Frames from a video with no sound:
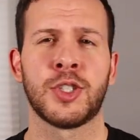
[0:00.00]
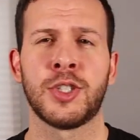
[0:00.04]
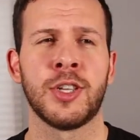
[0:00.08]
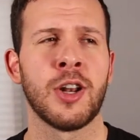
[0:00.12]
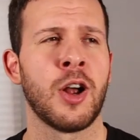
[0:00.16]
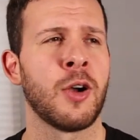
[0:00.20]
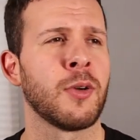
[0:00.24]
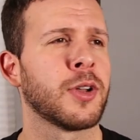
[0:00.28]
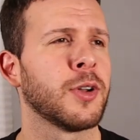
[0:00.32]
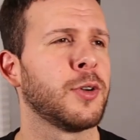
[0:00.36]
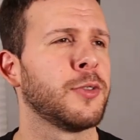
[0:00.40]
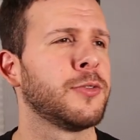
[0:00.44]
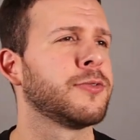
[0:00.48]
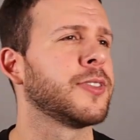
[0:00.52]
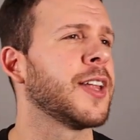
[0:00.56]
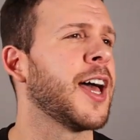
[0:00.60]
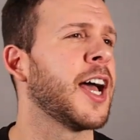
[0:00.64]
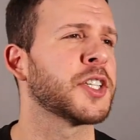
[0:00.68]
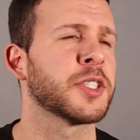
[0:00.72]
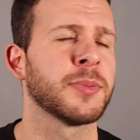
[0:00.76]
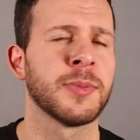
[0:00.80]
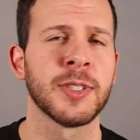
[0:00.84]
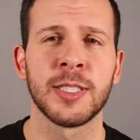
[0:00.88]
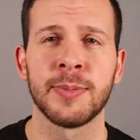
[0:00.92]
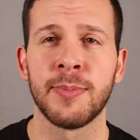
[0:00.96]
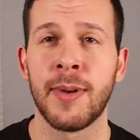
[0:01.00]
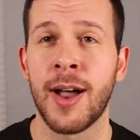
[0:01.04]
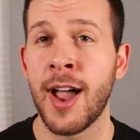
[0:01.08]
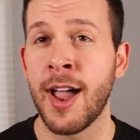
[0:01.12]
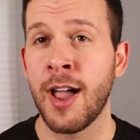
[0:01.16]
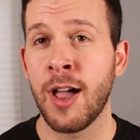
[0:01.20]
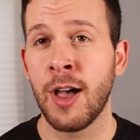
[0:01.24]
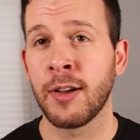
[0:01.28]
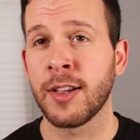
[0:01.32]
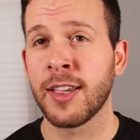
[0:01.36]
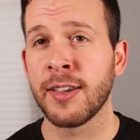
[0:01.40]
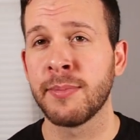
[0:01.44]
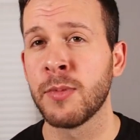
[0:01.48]
you know, go flash them a
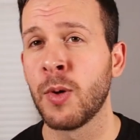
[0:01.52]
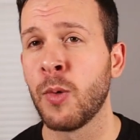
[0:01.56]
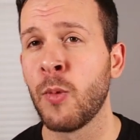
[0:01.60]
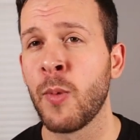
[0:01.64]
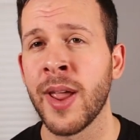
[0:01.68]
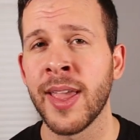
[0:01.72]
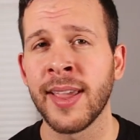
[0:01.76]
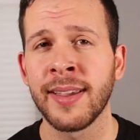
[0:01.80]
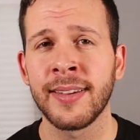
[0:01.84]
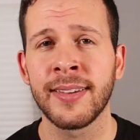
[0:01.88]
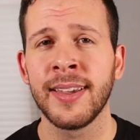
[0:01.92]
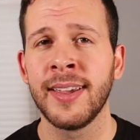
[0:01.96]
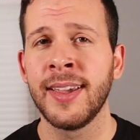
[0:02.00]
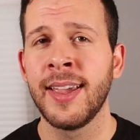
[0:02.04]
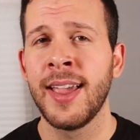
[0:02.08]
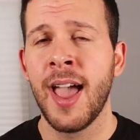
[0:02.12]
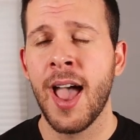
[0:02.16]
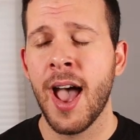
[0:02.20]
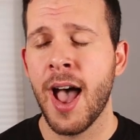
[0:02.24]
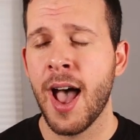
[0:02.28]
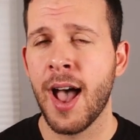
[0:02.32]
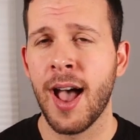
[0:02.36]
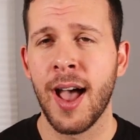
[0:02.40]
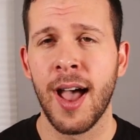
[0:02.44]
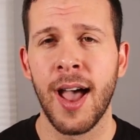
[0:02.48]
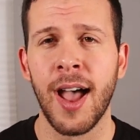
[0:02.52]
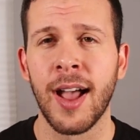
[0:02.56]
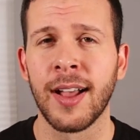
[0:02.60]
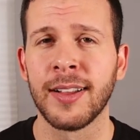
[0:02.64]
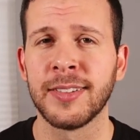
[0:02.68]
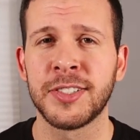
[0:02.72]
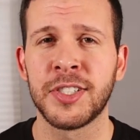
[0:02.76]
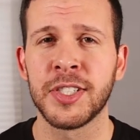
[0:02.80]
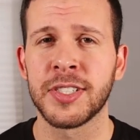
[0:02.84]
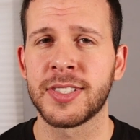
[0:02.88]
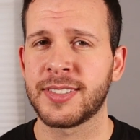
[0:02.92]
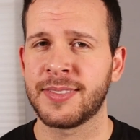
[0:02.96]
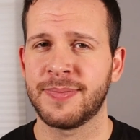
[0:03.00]
smile, give them a wink, uh,
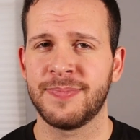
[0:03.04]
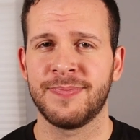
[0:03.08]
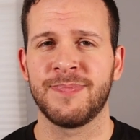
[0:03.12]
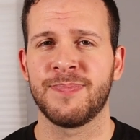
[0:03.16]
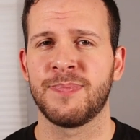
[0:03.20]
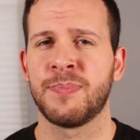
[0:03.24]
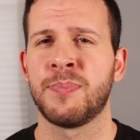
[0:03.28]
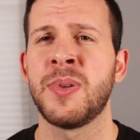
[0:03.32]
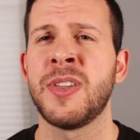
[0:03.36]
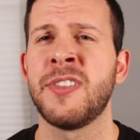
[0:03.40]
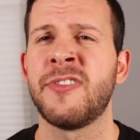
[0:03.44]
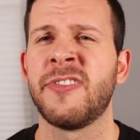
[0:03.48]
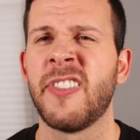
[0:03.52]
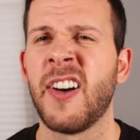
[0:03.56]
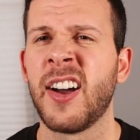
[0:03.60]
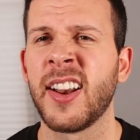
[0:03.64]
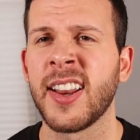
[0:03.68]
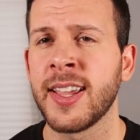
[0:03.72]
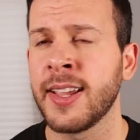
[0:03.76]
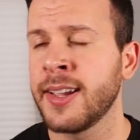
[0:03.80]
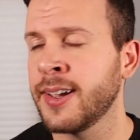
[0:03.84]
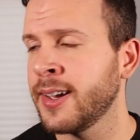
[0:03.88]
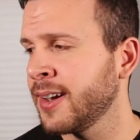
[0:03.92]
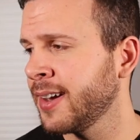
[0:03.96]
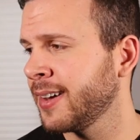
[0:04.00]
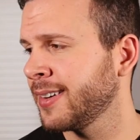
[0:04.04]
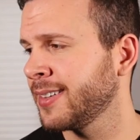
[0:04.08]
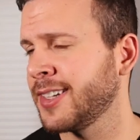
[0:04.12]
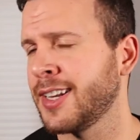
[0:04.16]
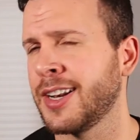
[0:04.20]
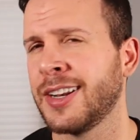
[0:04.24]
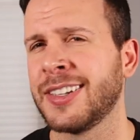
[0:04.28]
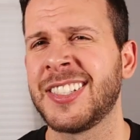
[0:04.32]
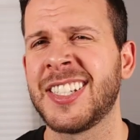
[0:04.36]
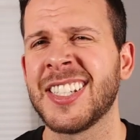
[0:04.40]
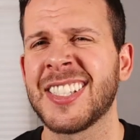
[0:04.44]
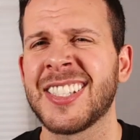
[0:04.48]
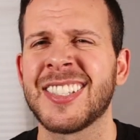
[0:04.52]
just be funny you
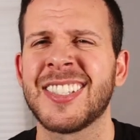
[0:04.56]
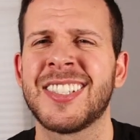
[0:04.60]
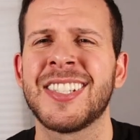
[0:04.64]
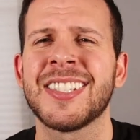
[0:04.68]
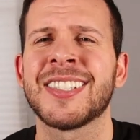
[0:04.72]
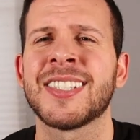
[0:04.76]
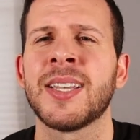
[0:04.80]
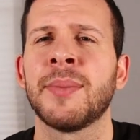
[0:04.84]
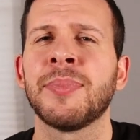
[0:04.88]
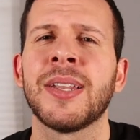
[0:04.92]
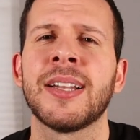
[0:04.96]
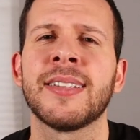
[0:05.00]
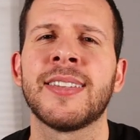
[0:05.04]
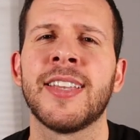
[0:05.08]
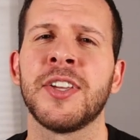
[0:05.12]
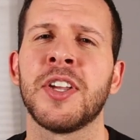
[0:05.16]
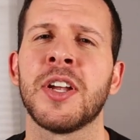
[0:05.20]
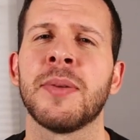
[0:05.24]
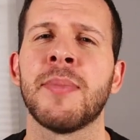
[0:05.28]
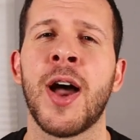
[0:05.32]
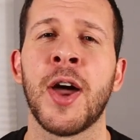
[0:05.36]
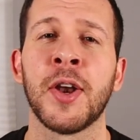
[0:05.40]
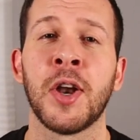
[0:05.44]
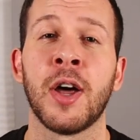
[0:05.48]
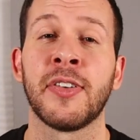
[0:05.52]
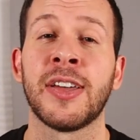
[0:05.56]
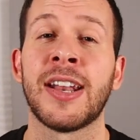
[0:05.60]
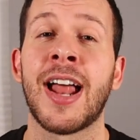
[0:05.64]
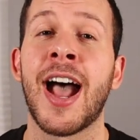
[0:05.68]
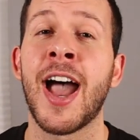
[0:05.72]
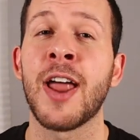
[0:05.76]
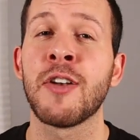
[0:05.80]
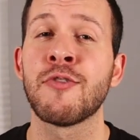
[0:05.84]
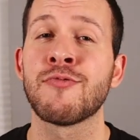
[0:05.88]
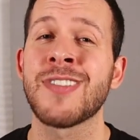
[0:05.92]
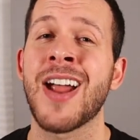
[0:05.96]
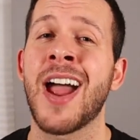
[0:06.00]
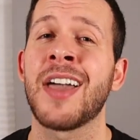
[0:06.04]
know, just just something to take your mind off it.
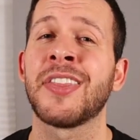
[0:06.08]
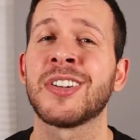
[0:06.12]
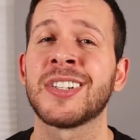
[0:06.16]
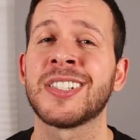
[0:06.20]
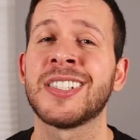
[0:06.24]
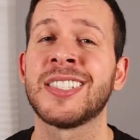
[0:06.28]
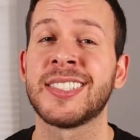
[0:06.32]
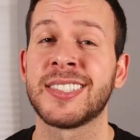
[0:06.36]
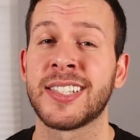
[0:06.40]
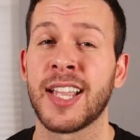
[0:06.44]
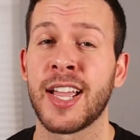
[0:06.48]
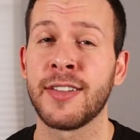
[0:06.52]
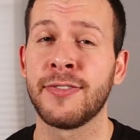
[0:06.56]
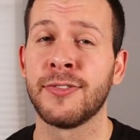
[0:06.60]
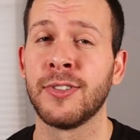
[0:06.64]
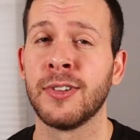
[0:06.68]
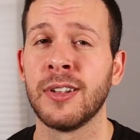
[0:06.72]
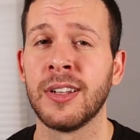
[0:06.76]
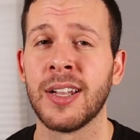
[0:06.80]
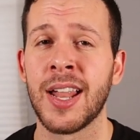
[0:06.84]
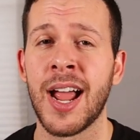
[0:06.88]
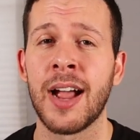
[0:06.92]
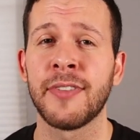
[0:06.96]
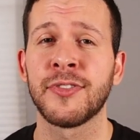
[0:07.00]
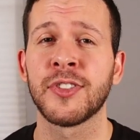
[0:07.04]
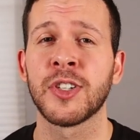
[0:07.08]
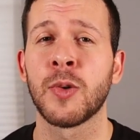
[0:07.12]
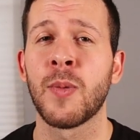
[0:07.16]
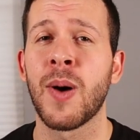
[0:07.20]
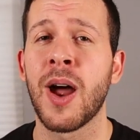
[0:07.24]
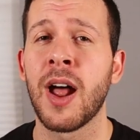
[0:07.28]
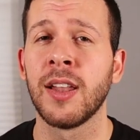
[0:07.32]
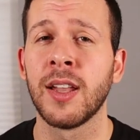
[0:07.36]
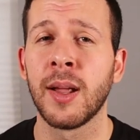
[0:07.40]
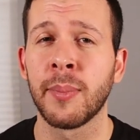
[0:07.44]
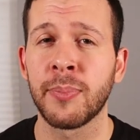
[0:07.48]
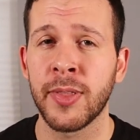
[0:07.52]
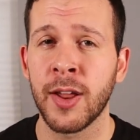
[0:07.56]
I'd rather stifle laughter
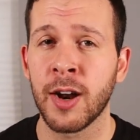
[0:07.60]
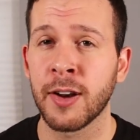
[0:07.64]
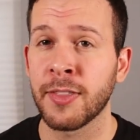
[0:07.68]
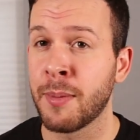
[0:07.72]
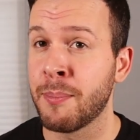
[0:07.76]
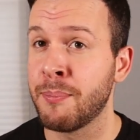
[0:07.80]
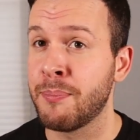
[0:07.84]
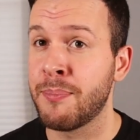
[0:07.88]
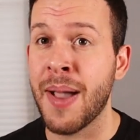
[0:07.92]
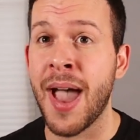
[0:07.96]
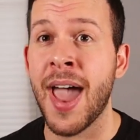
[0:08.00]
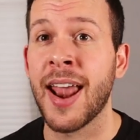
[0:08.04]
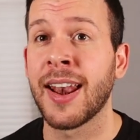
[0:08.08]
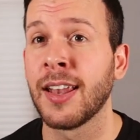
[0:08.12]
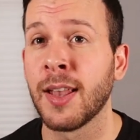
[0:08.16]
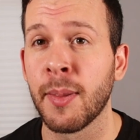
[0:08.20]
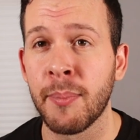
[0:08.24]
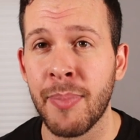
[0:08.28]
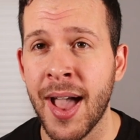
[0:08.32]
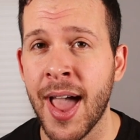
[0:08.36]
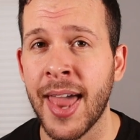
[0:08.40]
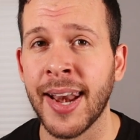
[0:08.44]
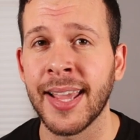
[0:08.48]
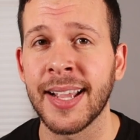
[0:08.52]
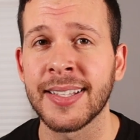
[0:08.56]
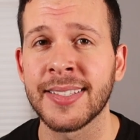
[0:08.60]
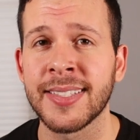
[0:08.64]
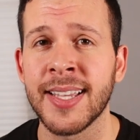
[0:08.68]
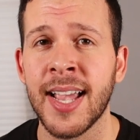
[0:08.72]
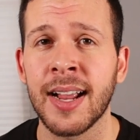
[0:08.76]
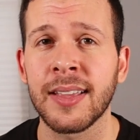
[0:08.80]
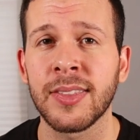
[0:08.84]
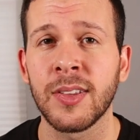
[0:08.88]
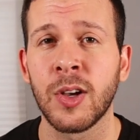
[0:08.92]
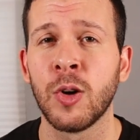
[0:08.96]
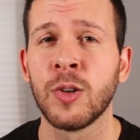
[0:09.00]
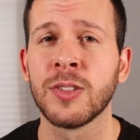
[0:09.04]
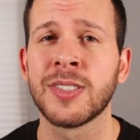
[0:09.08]
while up there than battle a panic
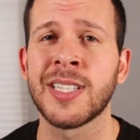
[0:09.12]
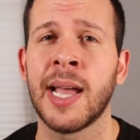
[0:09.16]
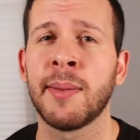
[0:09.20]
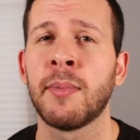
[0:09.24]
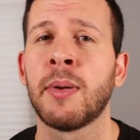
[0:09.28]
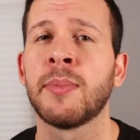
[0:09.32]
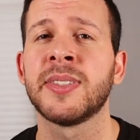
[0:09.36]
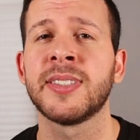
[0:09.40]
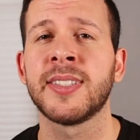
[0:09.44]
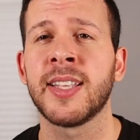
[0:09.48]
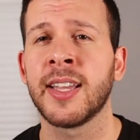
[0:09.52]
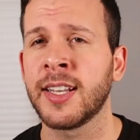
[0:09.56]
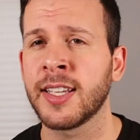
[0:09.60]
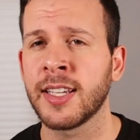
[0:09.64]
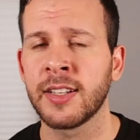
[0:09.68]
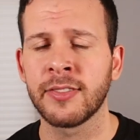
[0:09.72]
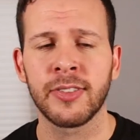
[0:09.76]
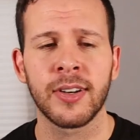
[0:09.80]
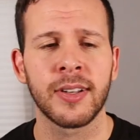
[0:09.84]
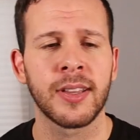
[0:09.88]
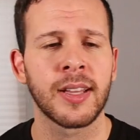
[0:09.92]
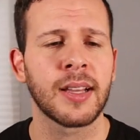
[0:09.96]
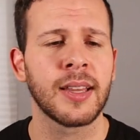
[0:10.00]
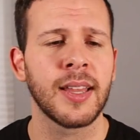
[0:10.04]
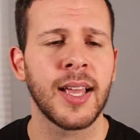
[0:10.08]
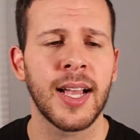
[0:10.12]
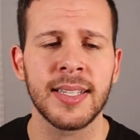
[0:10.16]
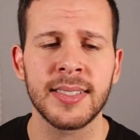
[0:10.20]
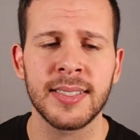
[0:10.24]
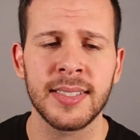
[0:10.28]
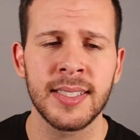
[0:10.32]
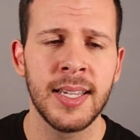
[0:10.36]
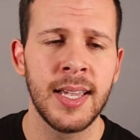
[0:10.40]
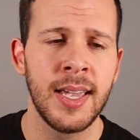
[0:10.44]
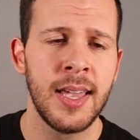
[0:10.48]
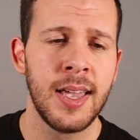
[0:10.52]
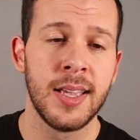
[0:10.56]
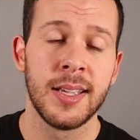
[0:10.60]
attack the whole time I'm standing in front of the
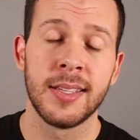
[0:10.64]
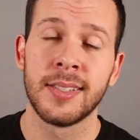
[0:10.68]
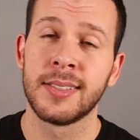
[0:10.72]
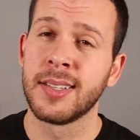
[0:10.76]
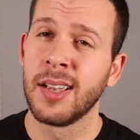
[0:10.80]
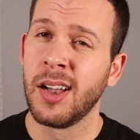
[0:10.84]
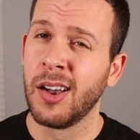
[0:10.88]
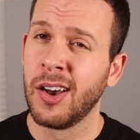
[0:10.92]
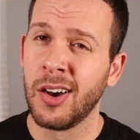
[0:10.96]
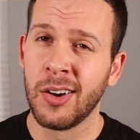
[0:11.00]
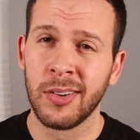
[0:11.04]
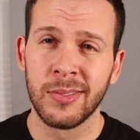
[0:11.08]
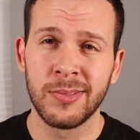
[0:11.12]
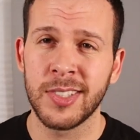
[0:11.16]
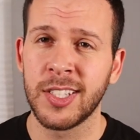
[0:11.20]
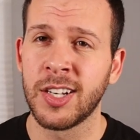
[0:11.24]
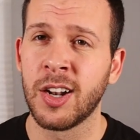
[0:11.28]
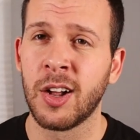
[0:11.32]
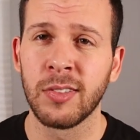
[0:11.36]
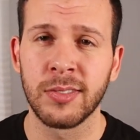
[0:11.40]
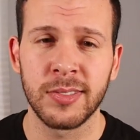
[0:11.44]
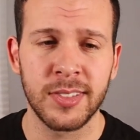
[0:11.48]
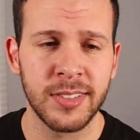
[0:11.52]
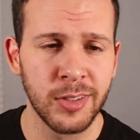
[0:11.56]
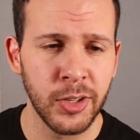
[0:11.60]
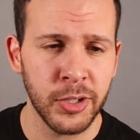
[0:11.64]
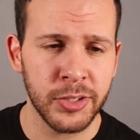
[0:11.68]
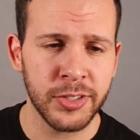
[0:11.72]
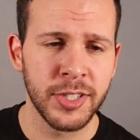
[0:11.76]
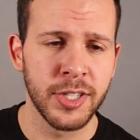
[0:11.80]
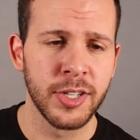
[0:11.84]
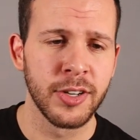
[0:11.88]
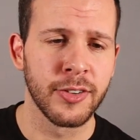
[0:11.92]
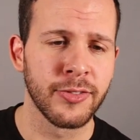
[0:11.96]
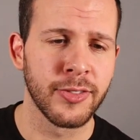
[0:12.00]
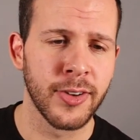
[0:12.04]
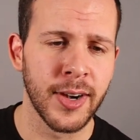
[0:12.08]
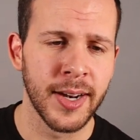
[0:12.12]
class. So, you know, look
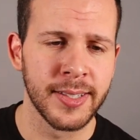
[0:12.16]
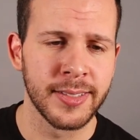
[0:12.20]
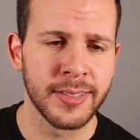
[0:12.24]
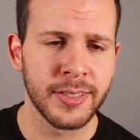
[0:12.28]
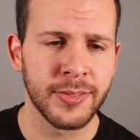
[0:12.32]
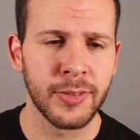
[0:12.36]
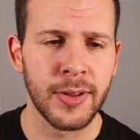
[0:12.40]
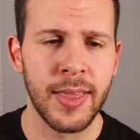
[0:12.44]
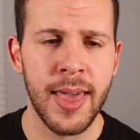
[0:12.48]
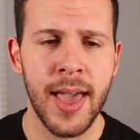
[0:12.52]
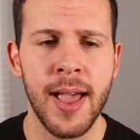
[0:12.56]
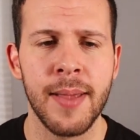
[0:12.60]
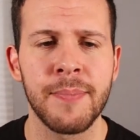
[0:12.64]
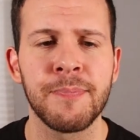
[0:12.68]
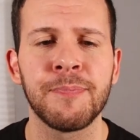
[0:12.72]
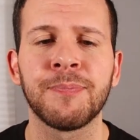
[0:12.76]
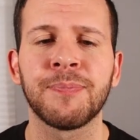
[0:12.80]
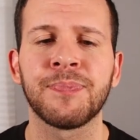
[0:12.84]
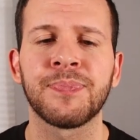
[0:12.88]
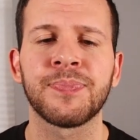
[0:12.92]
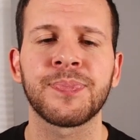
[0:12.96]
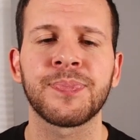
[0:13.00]
to your friends for that.